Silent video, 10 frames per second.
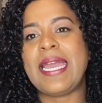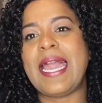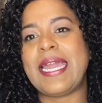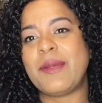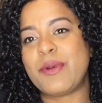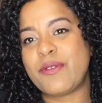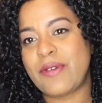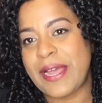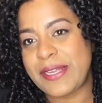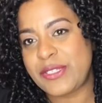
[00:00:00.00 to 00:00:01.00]
and it
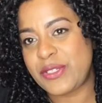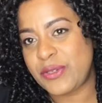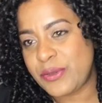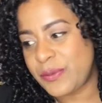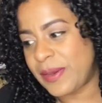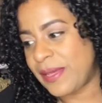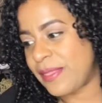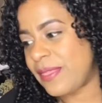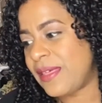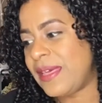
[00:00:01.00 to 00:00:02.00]
provides you with
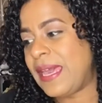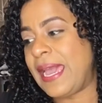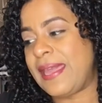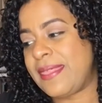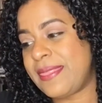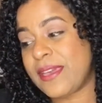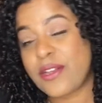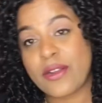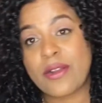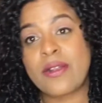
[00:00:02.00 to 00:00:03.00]
a
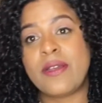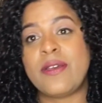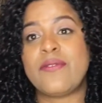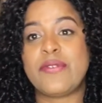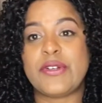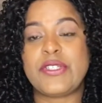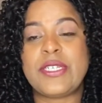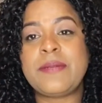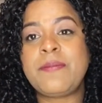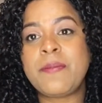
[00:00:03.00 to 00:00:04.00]
thicker
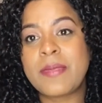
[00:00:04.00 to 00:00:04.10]
version.